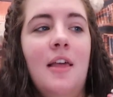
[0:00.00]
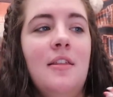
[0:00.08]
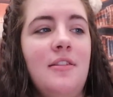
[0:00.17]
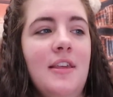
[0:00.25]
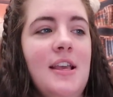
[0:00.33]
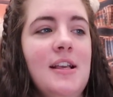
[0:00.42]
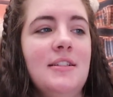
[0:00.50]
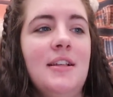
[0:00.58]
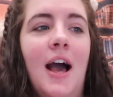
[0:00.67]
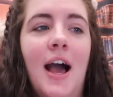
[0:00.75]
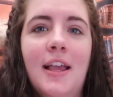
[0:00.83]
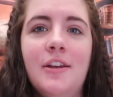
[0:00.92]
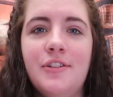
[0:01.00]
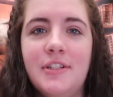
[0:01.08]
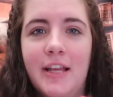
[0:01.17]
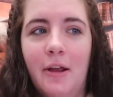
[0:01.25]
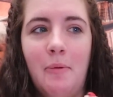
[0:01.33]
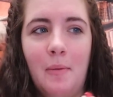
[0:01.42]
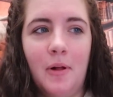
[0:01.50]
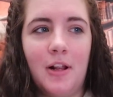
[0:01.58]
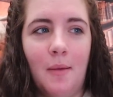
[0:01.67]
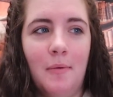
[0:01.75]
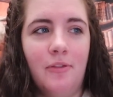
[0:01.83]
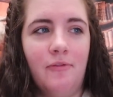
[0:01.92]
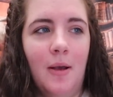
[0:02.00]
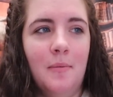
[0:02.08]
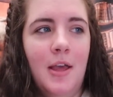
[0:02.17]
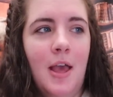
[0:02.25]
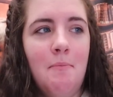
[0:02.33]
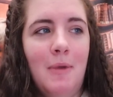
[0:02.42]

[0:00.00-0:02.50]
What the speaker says: The thing is, I understand where people are coming from.